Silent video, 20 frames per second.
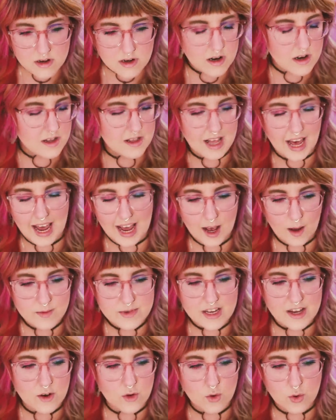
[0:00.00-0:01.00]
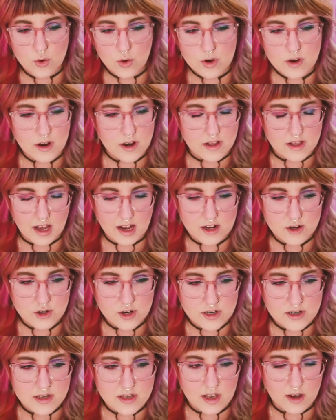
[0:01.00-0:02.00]
collabs and cool
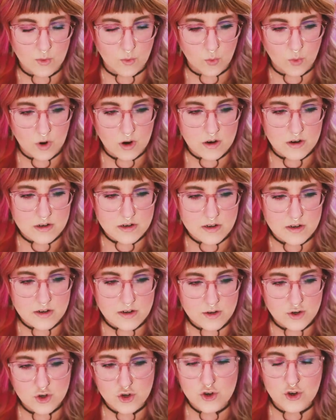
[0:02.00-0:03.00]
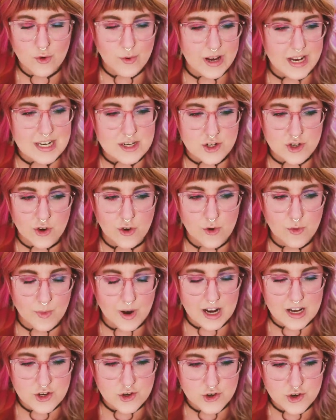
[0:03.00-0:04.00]
collections that weren't doing too
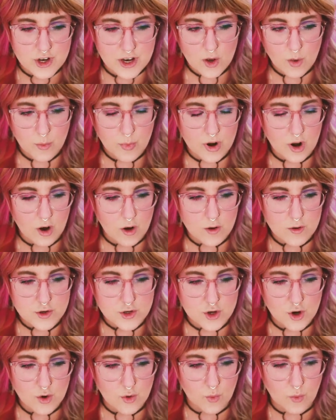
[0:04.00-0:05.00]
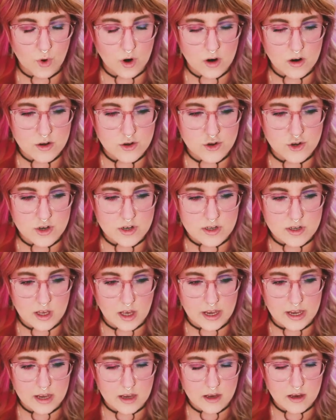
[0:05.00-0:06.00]
much, but also weren't just
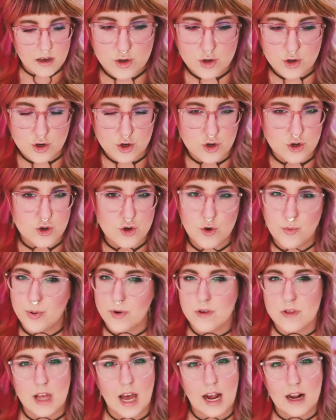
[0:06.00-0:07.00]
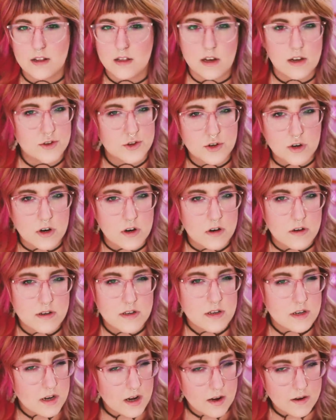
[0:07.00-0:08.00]
like super lackluster,
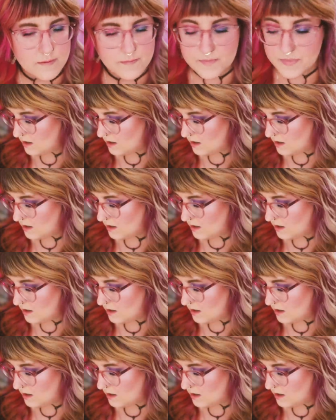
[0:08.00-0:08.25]
you know?